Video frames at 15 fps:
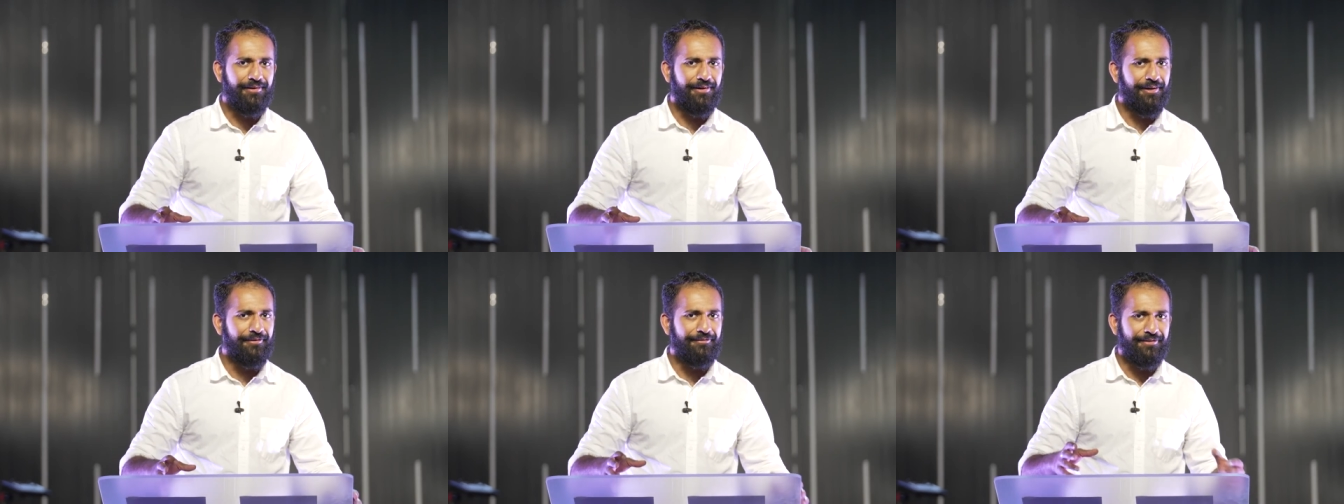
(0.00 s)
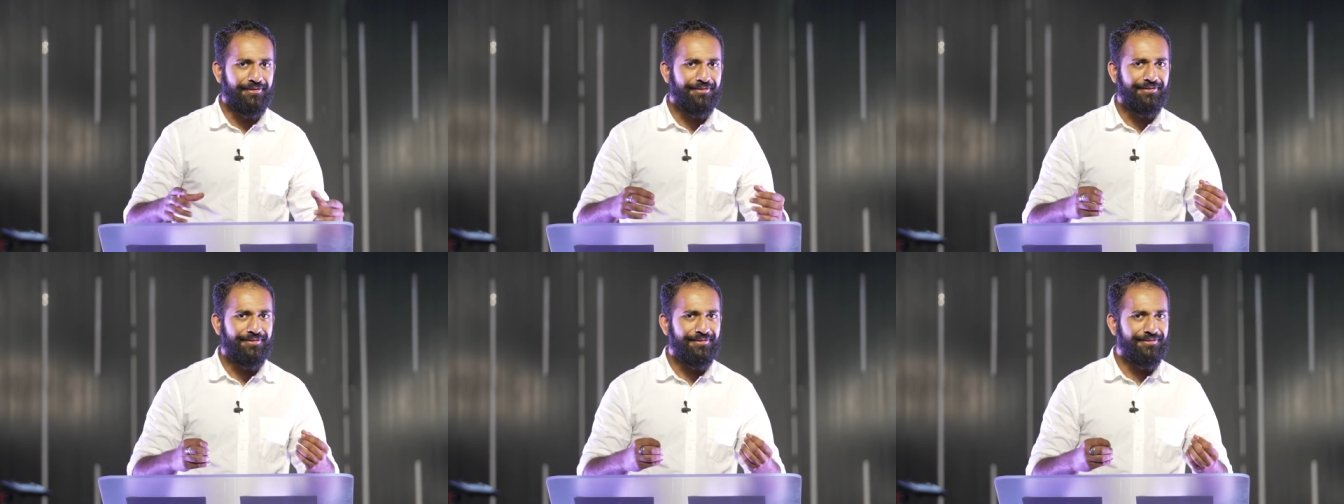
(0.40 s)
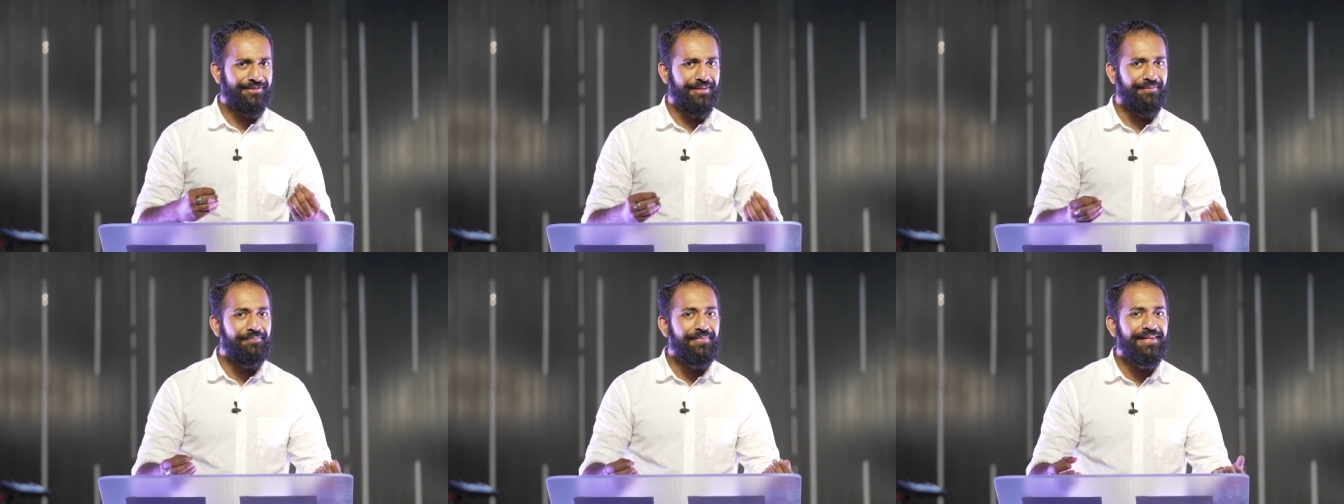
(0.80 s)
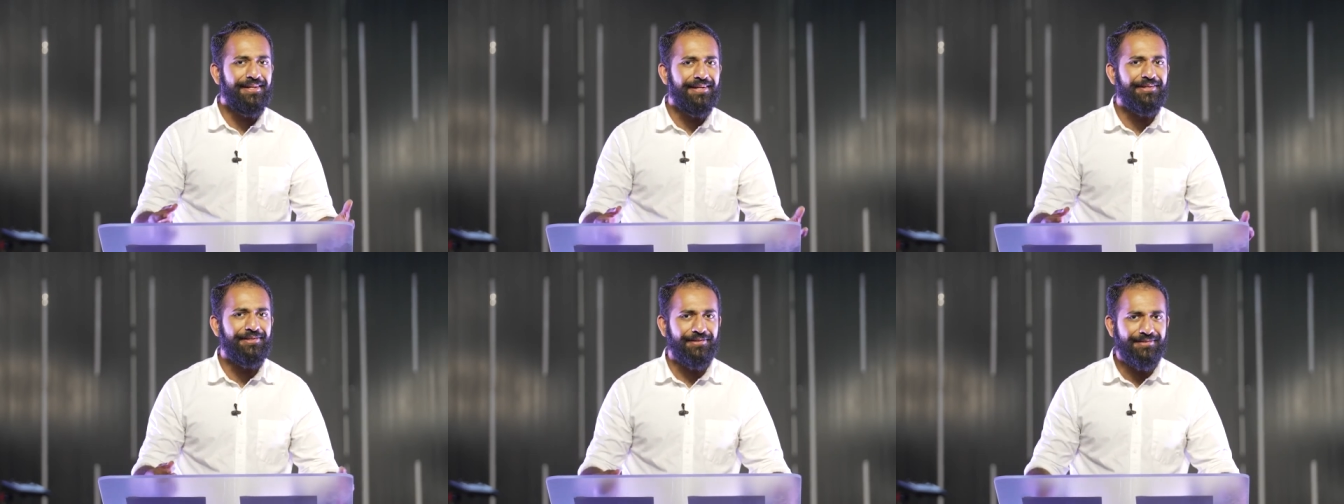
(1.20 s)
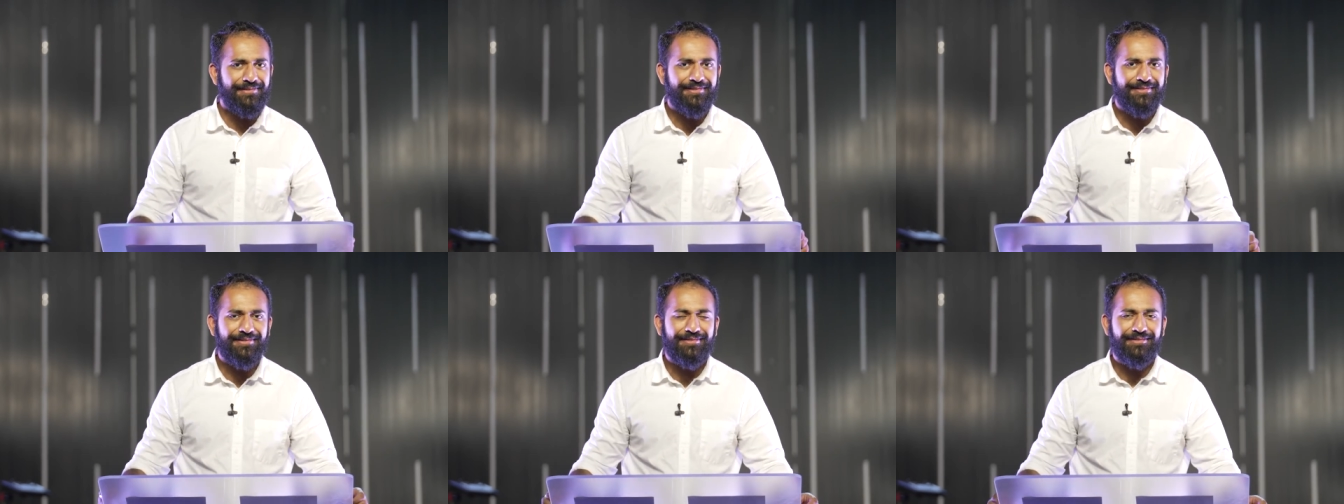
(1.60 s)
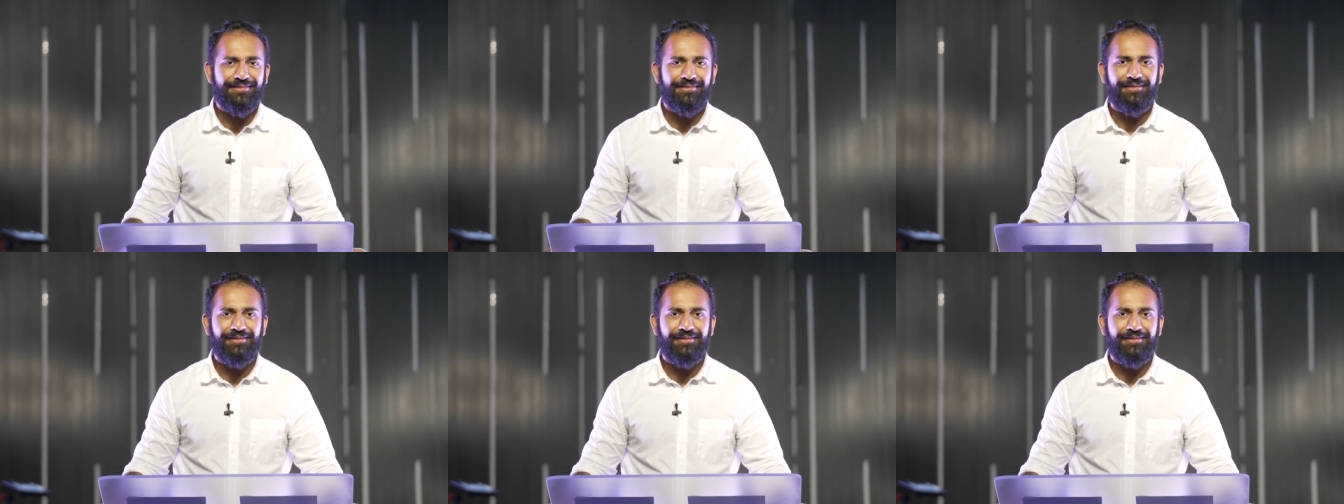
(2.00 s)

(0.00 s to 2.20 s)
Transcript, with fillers: of somebody else,